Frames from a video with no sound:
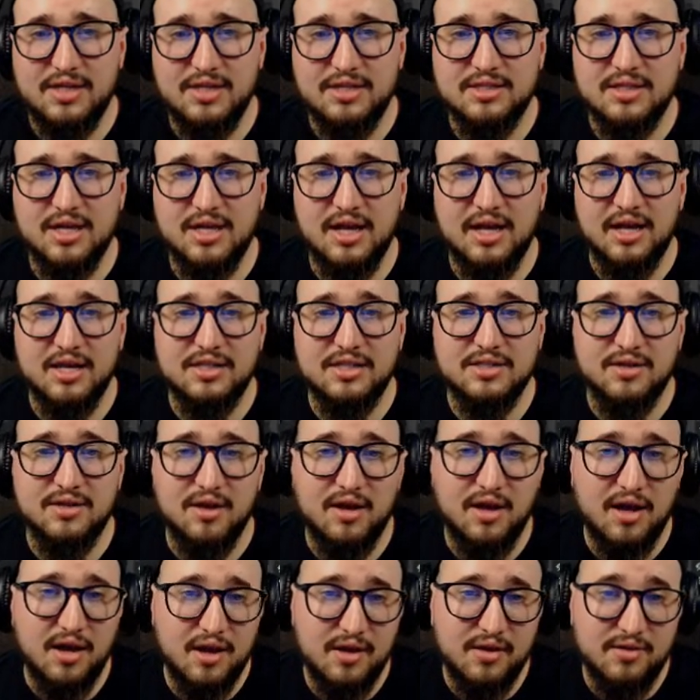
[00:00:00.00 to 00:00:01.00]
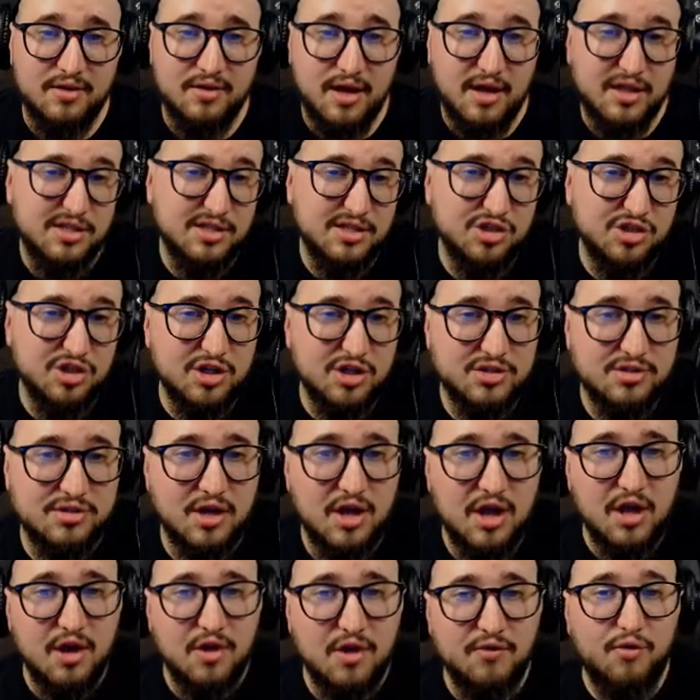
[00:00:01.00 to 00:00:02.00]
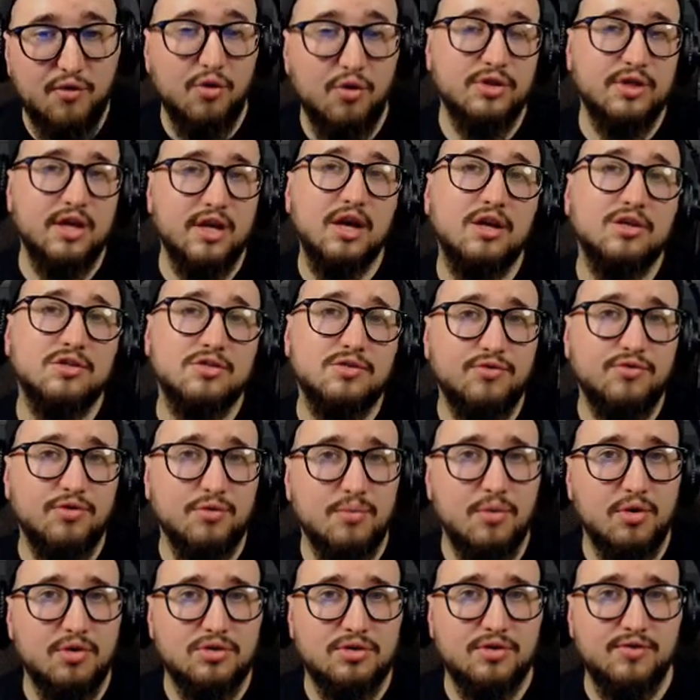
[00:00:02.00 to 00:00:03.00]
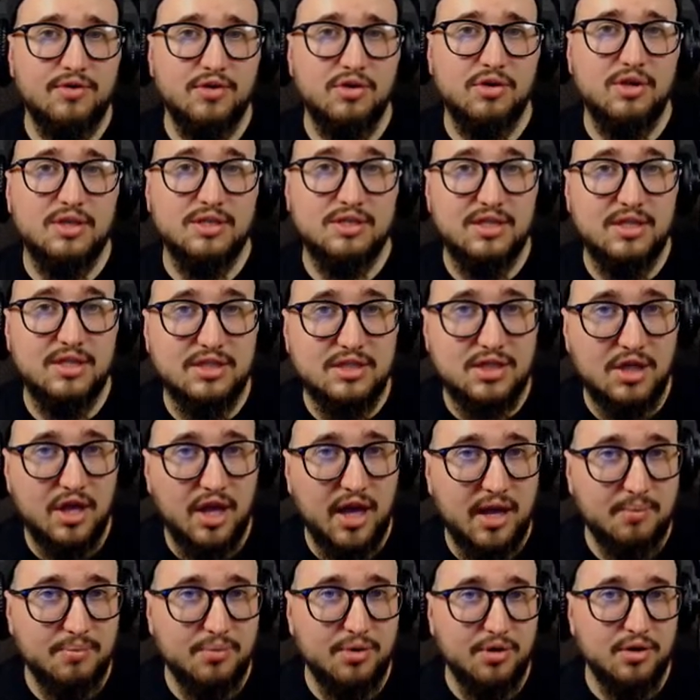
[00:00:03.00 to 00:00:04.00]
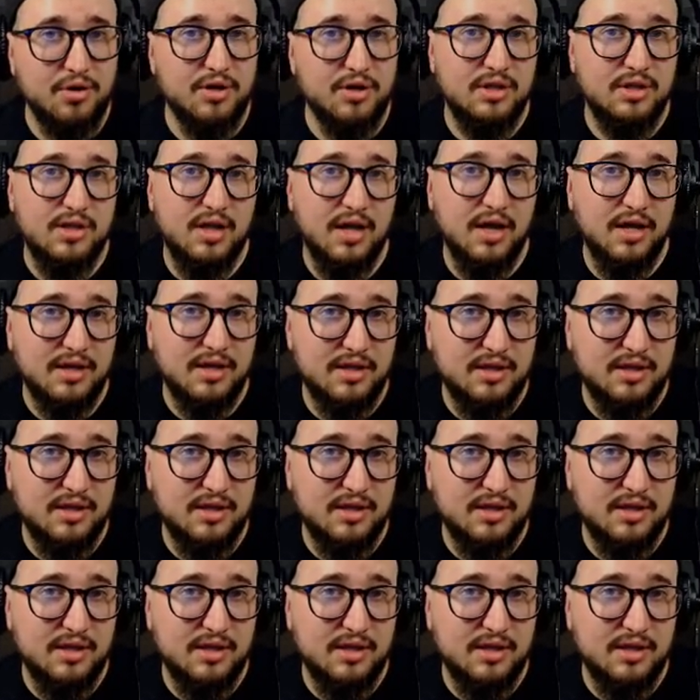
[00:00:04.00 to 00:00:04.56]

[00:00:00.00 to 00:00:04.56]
size, I suggest 4,000 for most of you, because this can put a